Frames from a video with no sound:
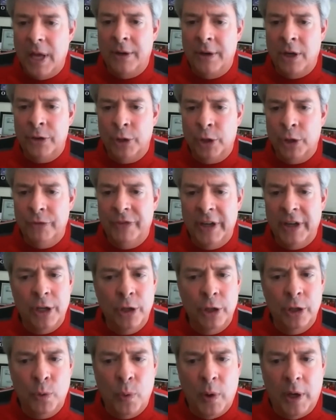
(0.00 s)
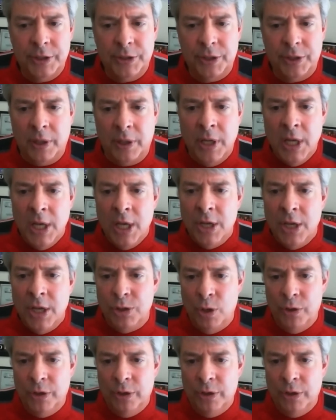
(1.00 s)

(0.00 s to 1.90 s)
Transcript: Another very good question. So